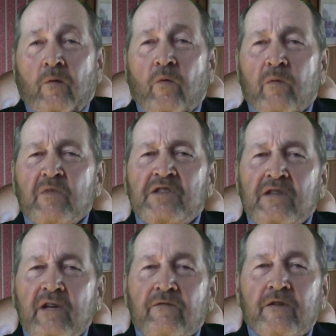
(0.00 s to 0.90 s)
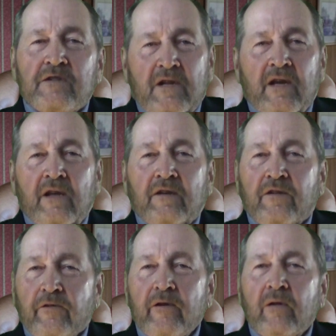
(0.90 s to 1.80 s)
One must see it firsthand to
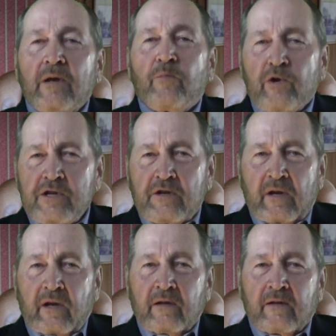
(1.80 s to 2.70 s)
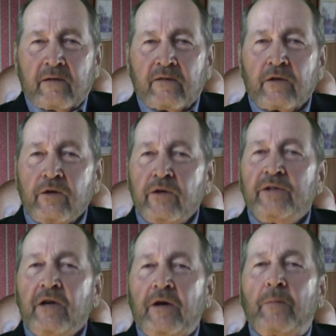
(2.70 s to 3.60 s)
truly appreciate the
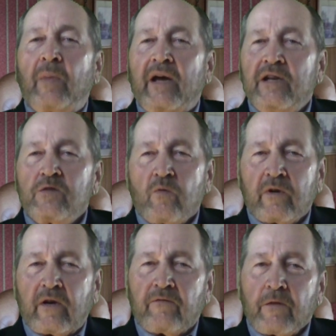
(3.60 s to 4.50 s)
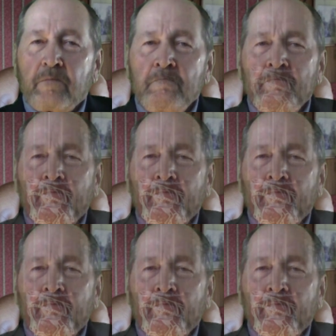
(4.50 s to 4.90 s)
good done by each one of them.